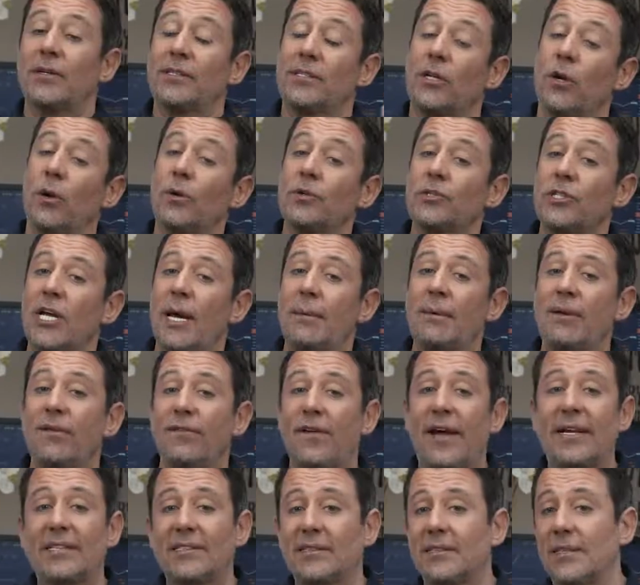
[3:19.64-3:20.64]
as long-term
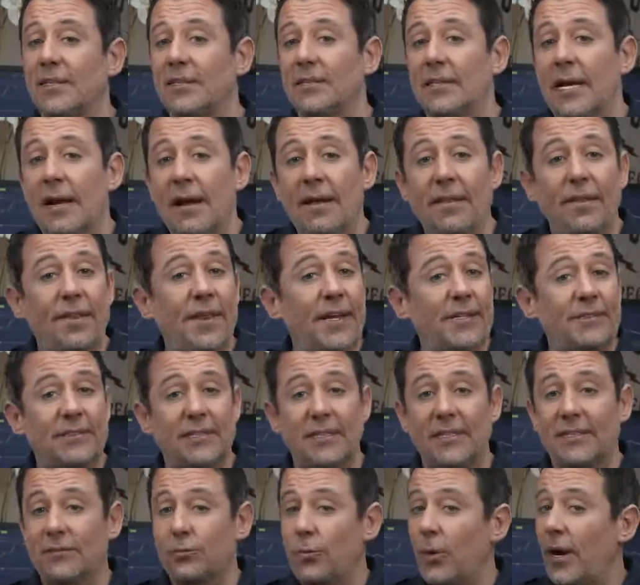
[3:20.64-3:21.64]
investors, this
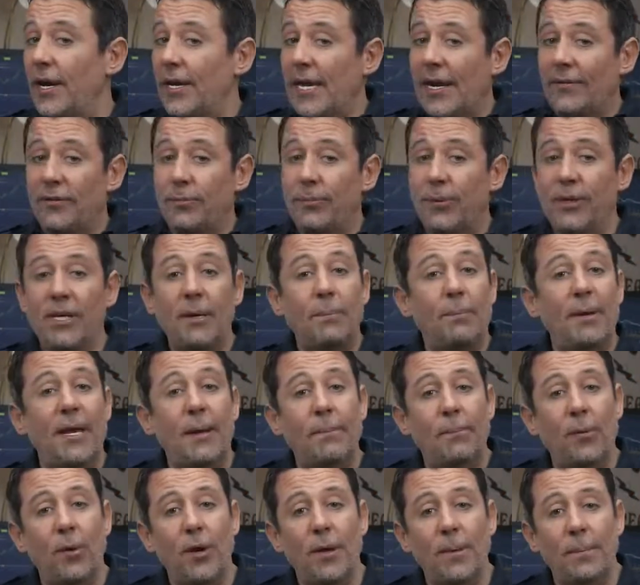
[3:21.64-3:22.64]
is where you have to put your
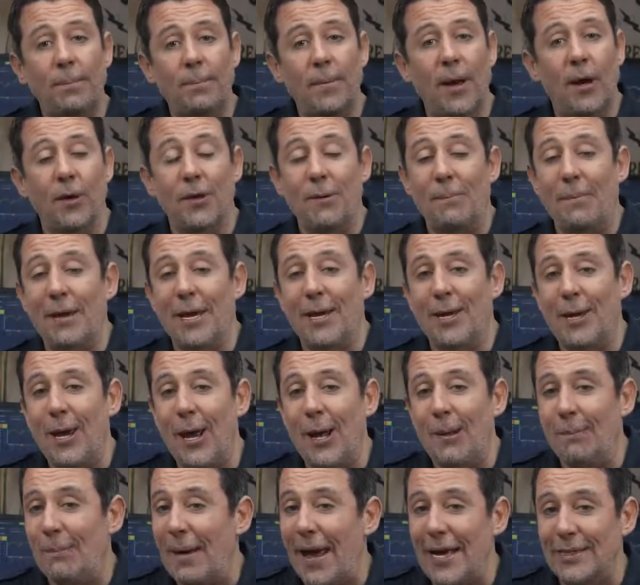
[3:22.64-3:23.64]
big boy or your big
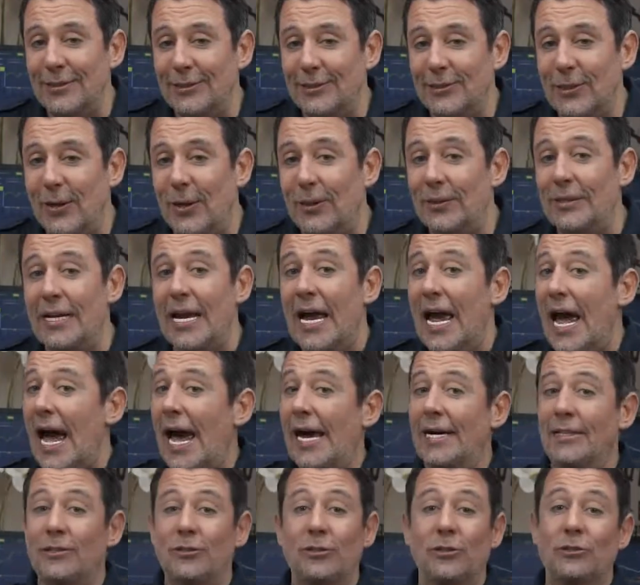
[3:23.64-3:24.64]
girl pants on
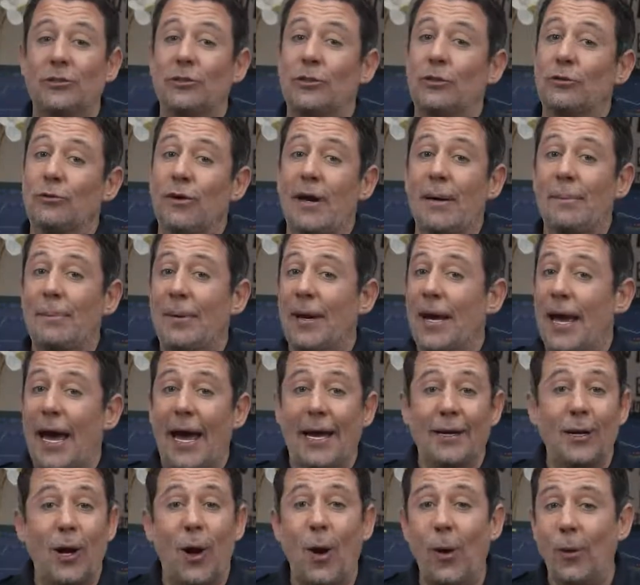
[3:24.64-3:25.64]
and just grip
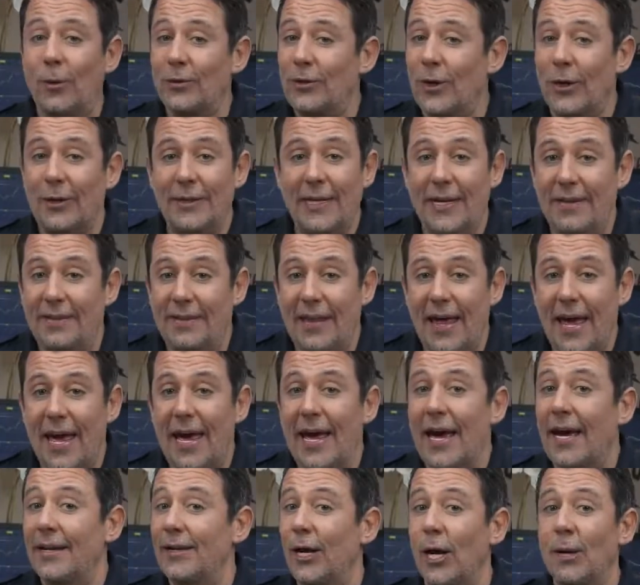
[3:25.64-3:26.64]
and hold on in
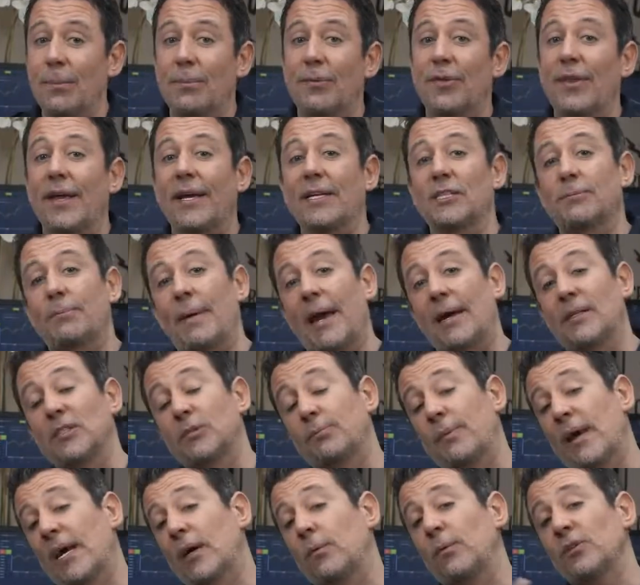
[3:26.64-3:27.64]
there and hope things bounce
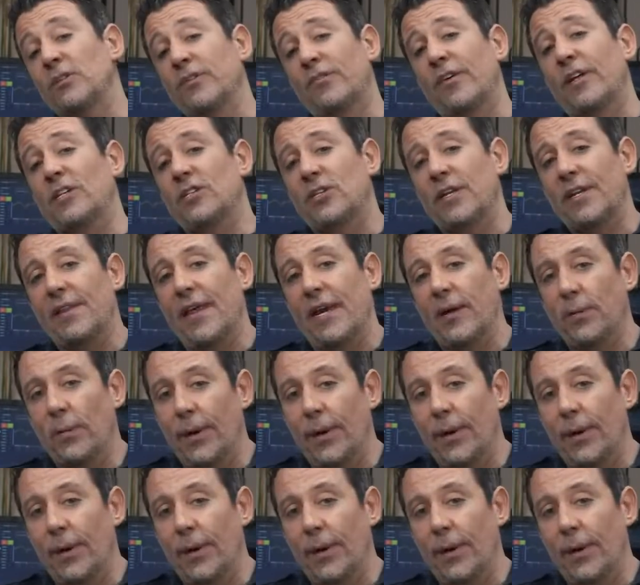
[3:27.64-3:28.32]
back, which eventually they